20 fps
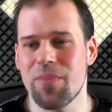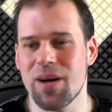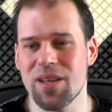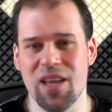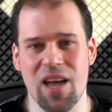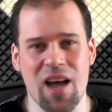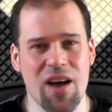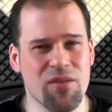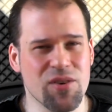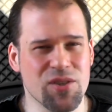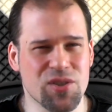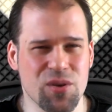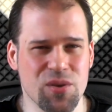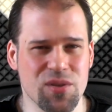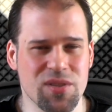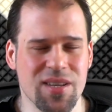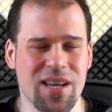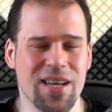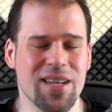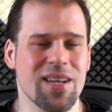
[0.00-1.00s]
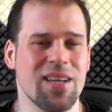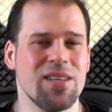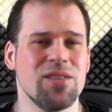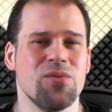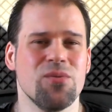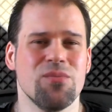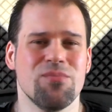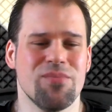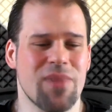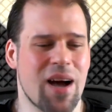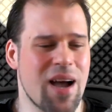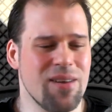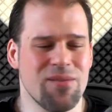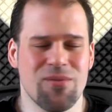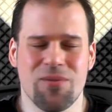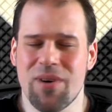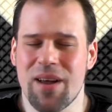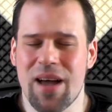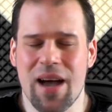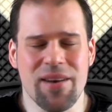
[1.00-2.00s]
but ever so subtle, and you, I,